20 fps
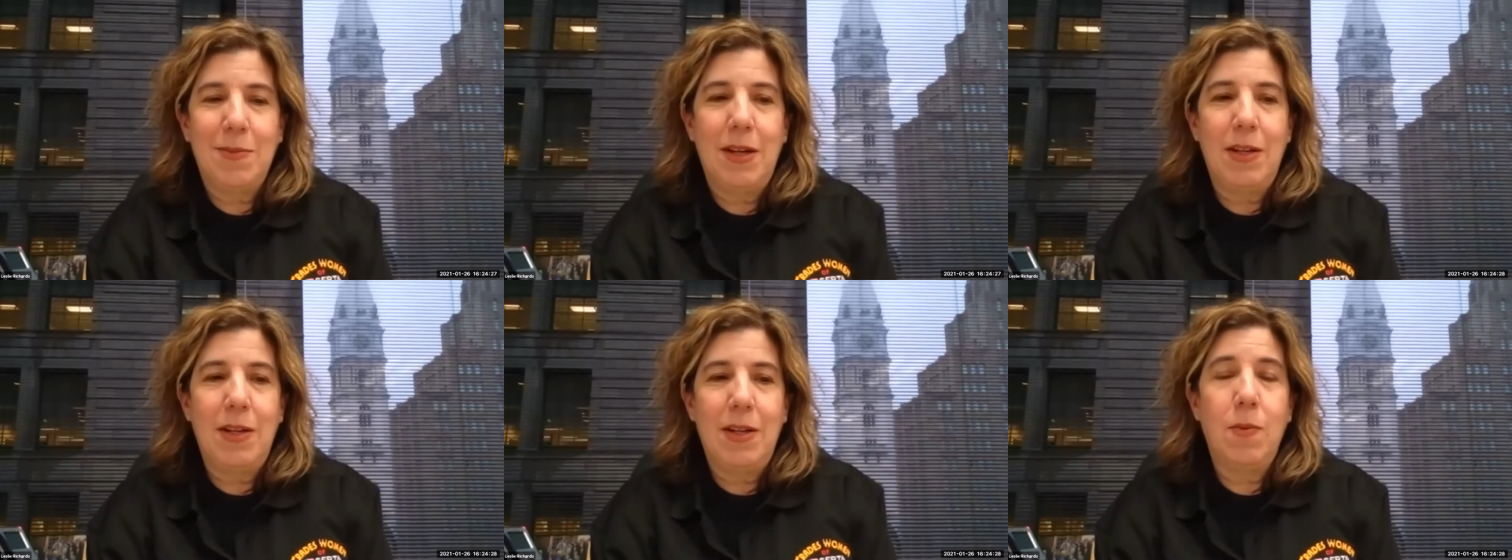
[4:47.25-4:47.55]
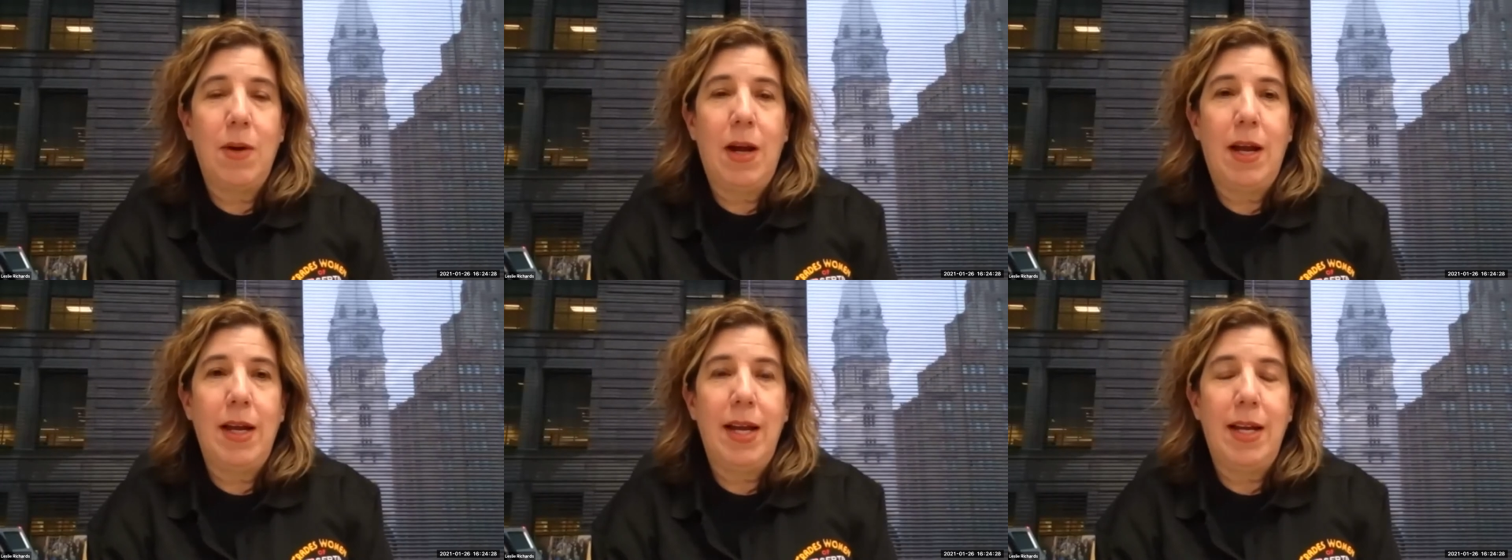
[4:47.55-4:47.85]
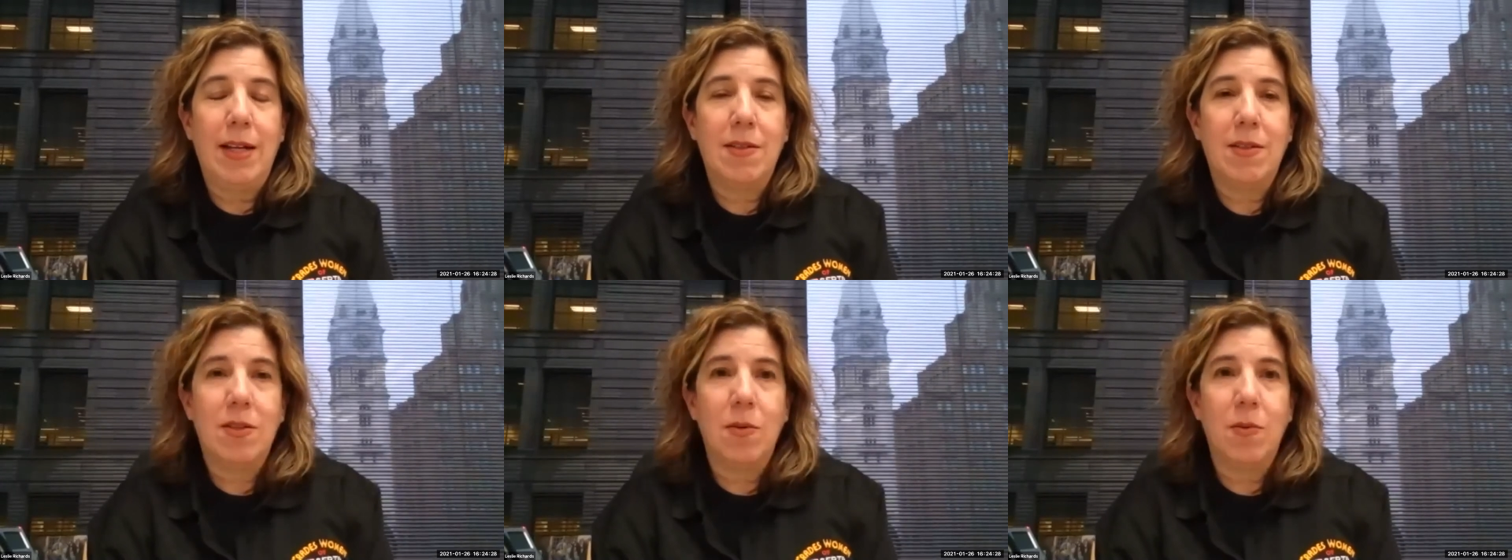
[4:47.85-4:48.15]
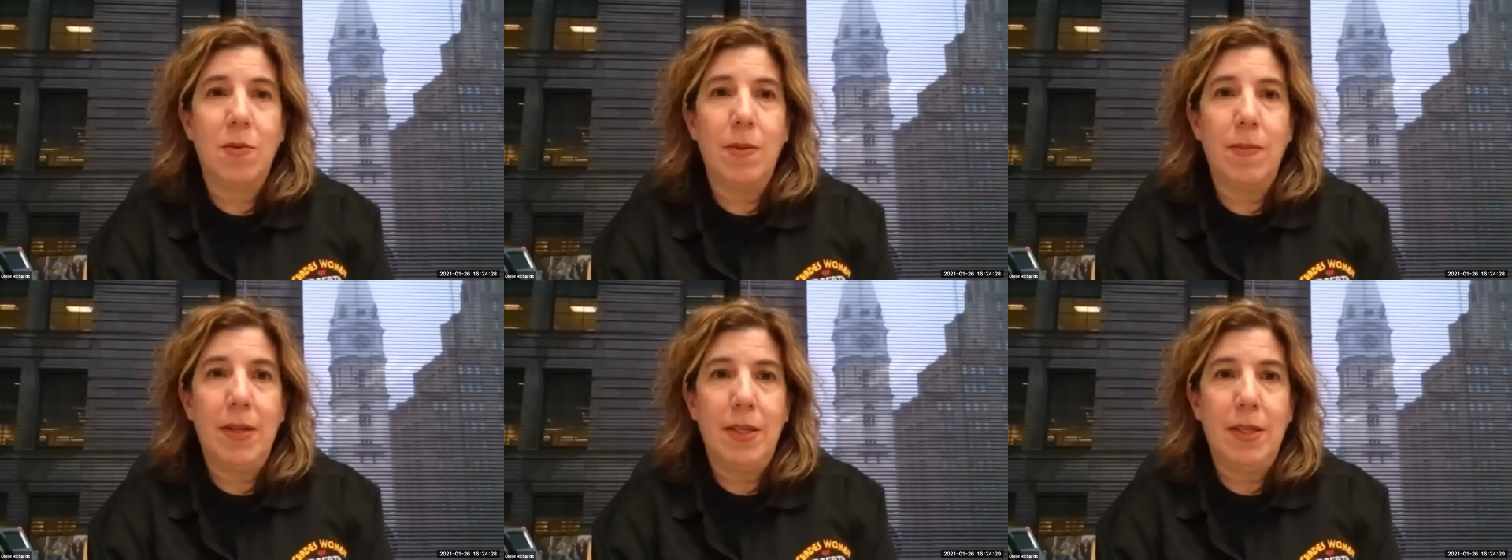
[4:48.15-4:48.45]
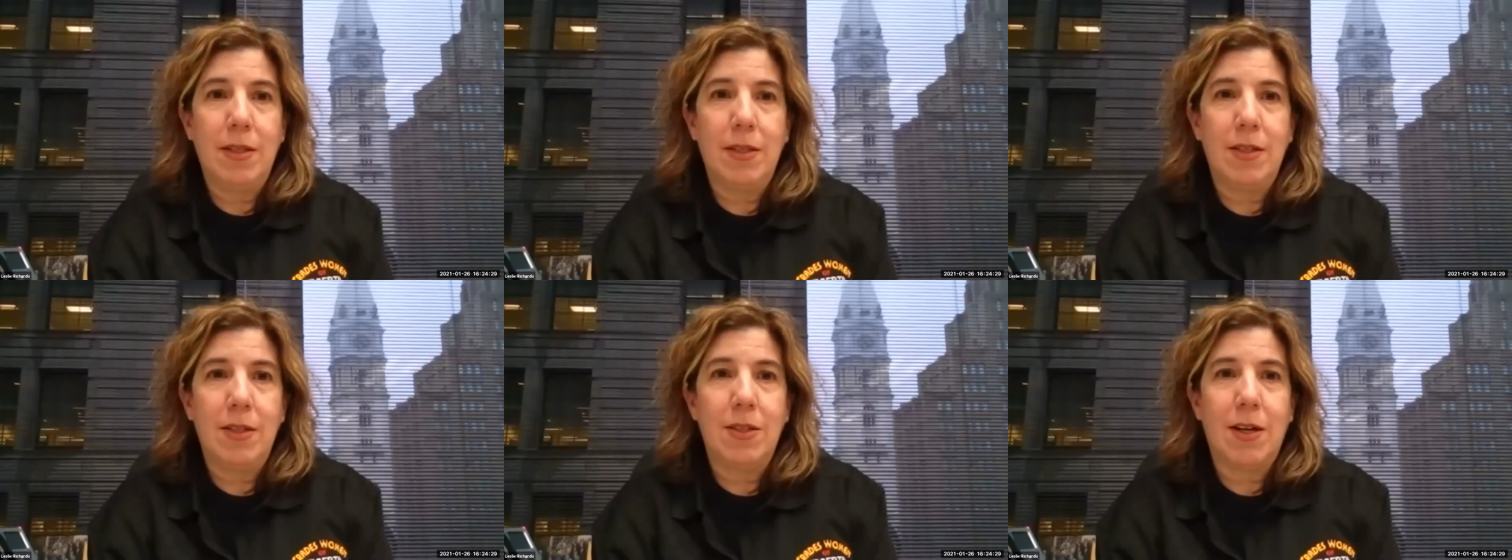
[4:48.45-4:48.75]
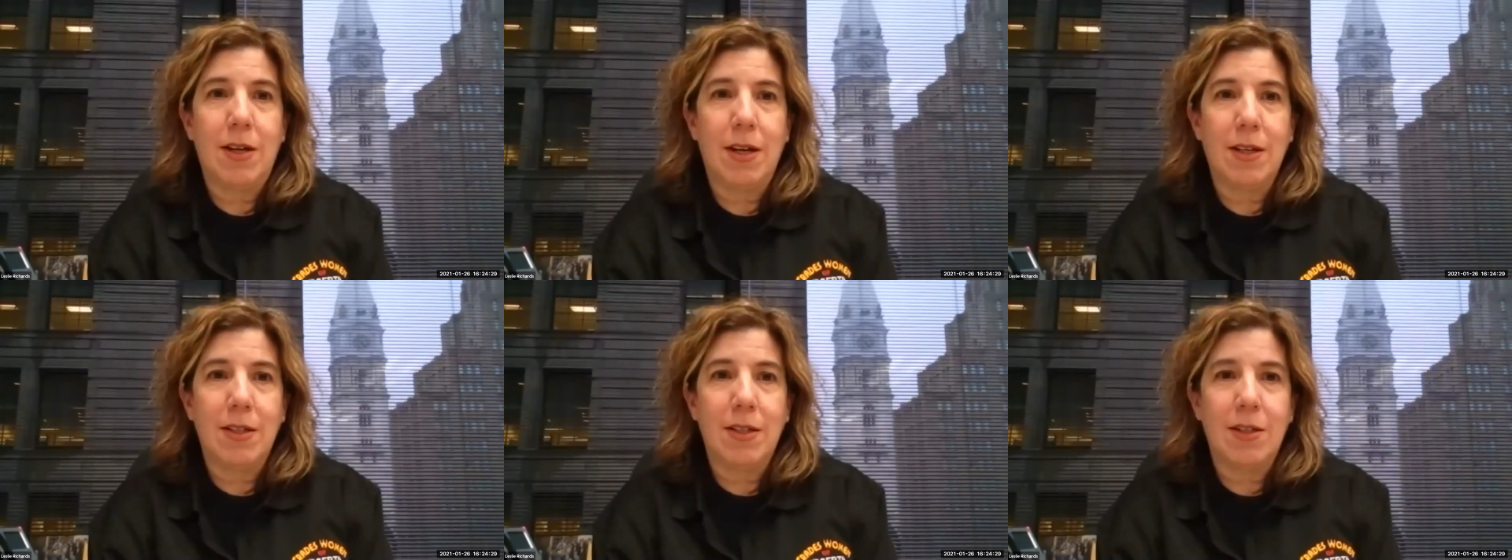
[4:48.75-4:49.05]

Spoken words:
when I asked the women to talk